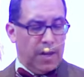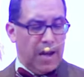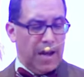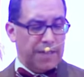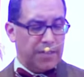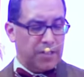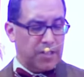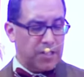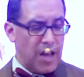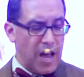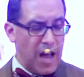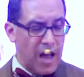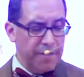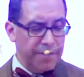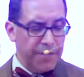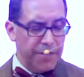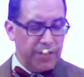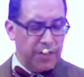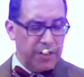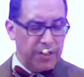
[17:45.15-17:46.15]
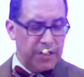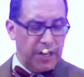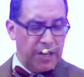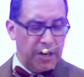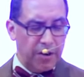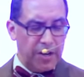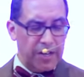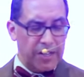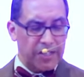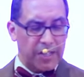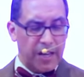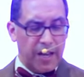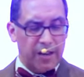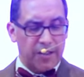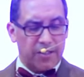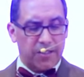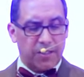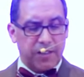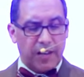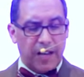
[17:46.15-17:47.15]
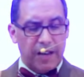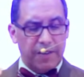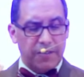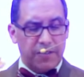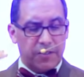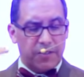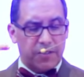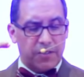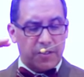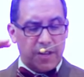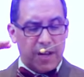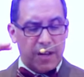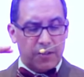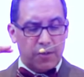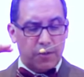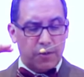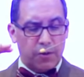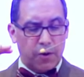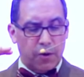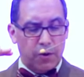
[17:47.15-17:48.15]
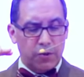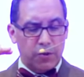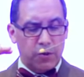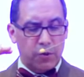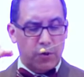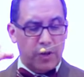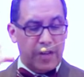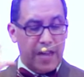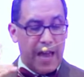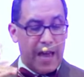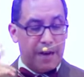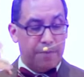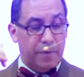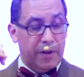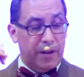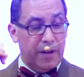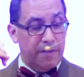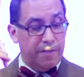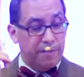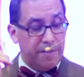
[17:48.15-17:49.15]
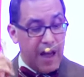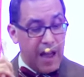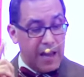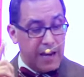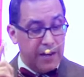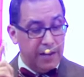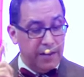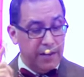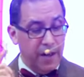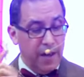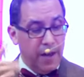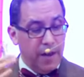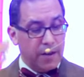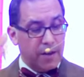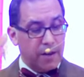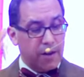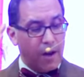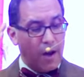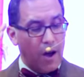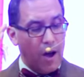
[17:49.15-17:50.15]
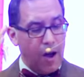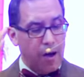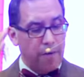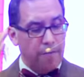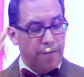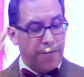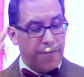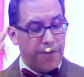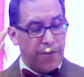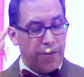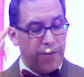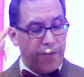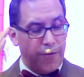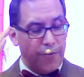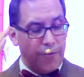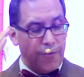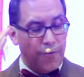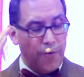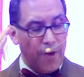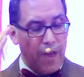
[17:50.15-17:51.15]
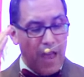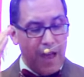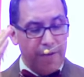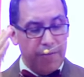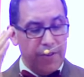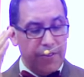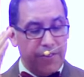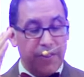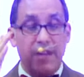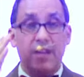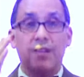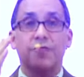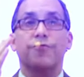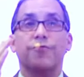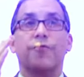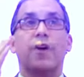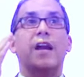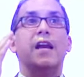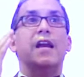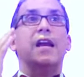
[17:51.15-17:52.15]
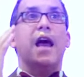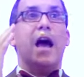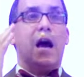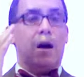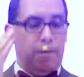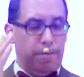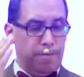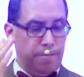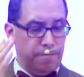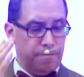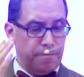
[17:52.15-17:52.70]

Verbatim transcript: At the time for the dinner, he sent his slaves to say to those who he had been invited, Come, for everything is ready now.